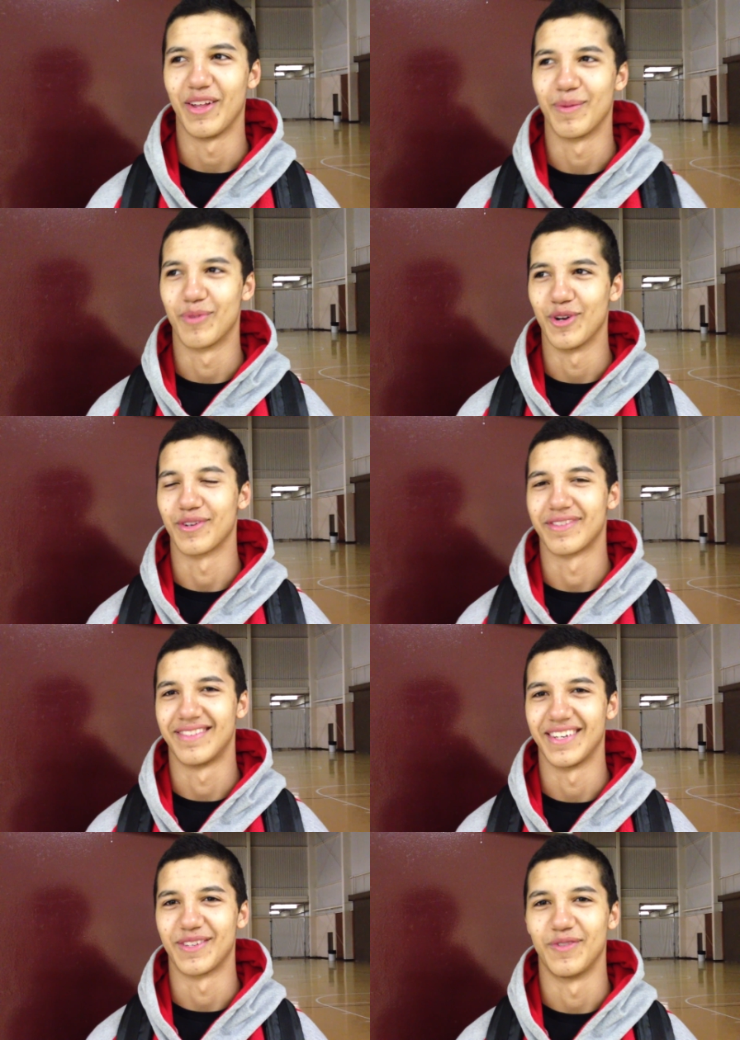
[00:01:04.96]
barely broke
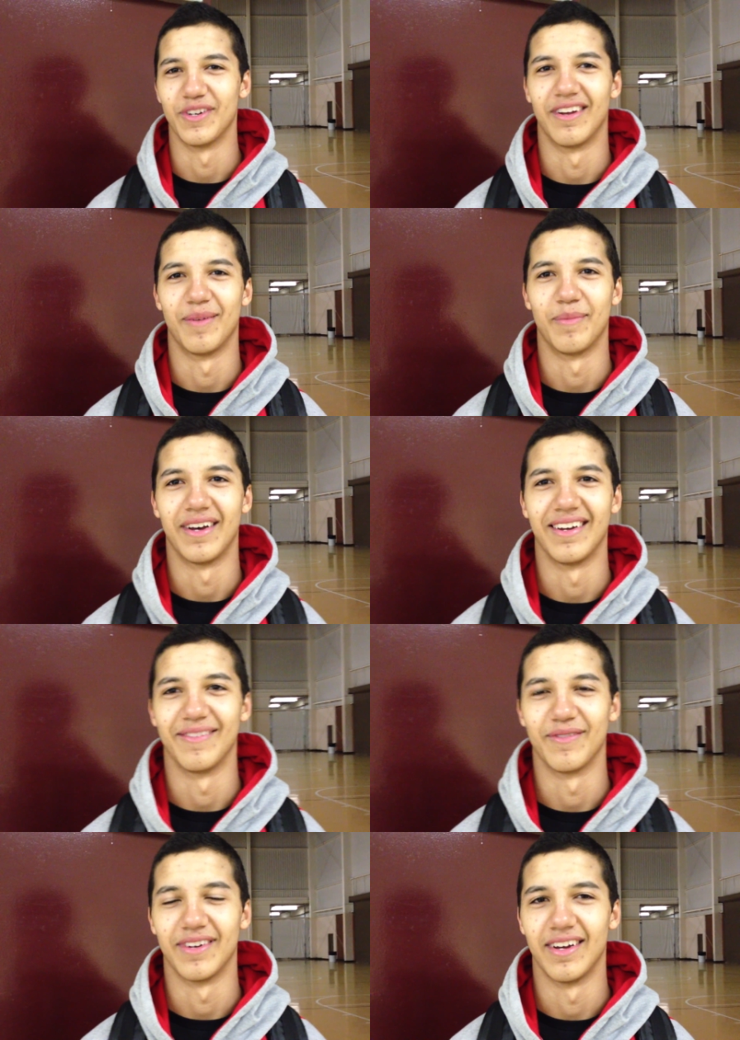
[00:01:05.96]
6 foot on
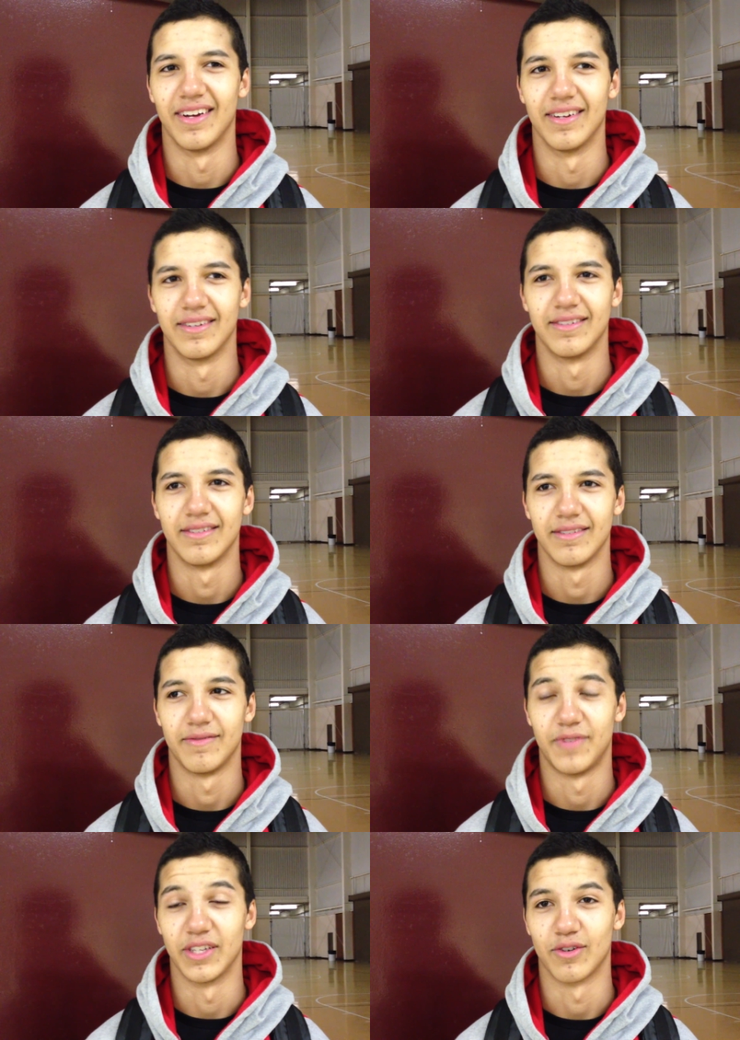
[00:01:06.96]
my
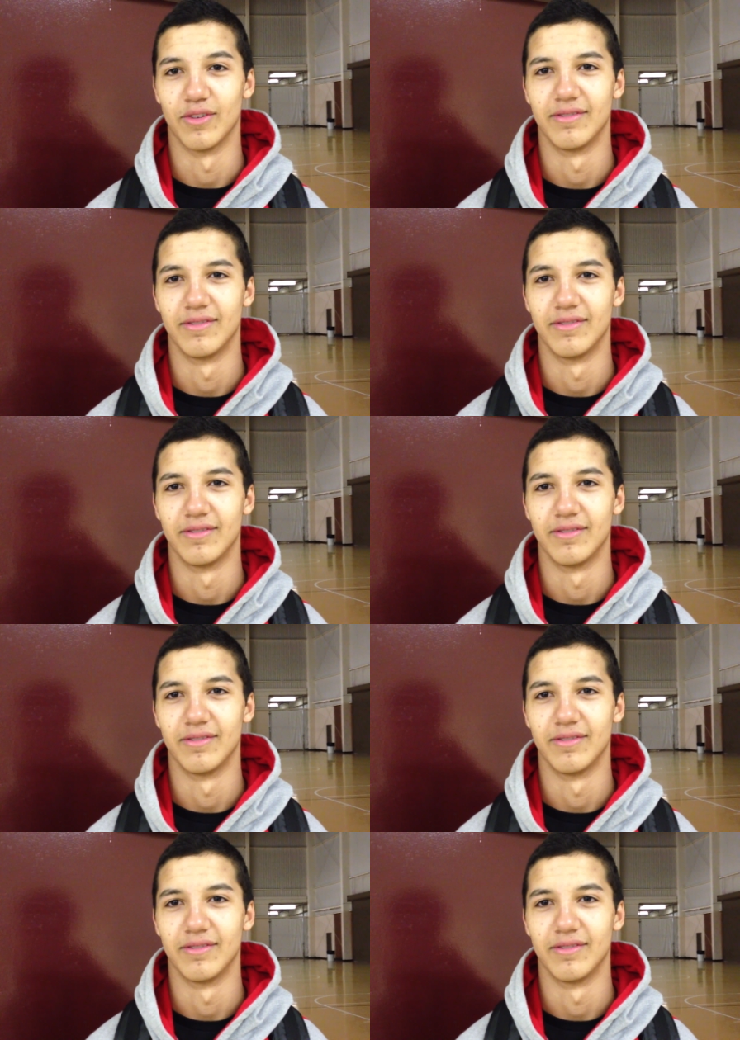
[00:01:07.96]
physical.